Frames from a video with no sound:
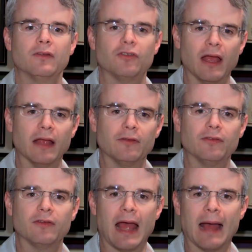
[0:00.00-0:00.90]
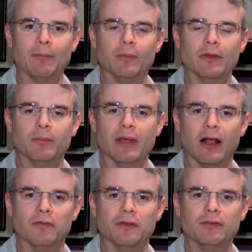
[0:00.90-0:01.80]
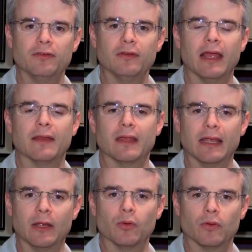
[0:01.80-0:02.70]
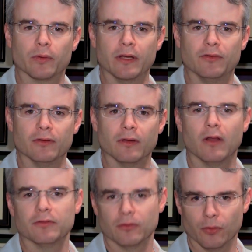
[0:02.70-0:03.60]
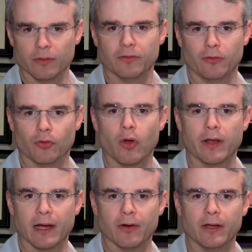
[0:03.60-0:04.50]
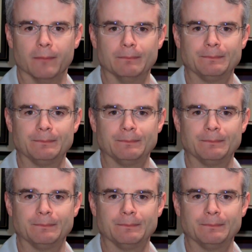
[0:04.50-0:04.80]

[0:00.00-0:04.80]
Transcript: chest, abdomen, pelvis, and the inguinal region, also known as the groin area.